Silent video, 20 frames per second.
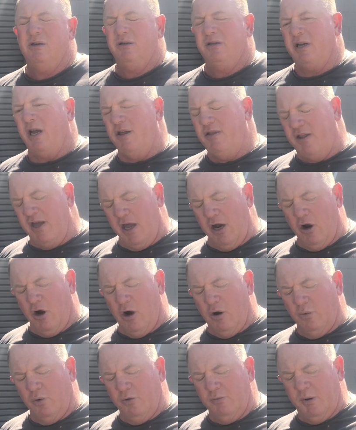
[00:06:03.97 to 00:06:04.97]
So then
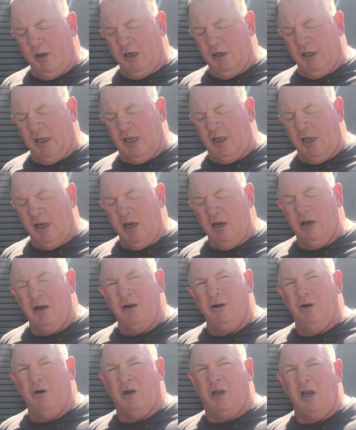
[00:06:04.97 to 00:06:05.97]
I would be looking
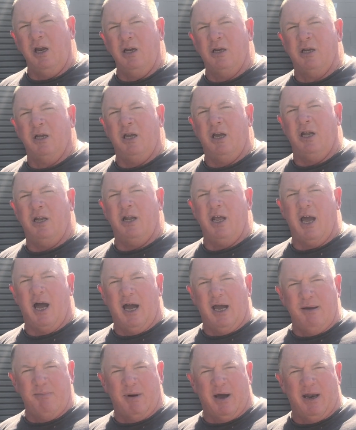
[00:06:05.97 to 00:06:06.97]
to hit the
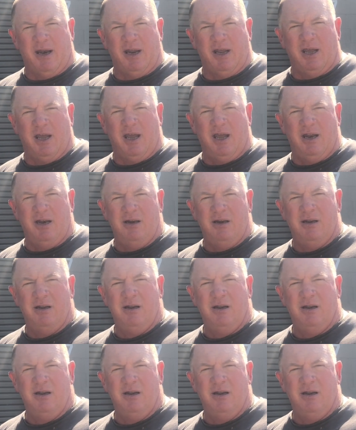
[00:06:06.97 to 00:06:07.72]
A button again.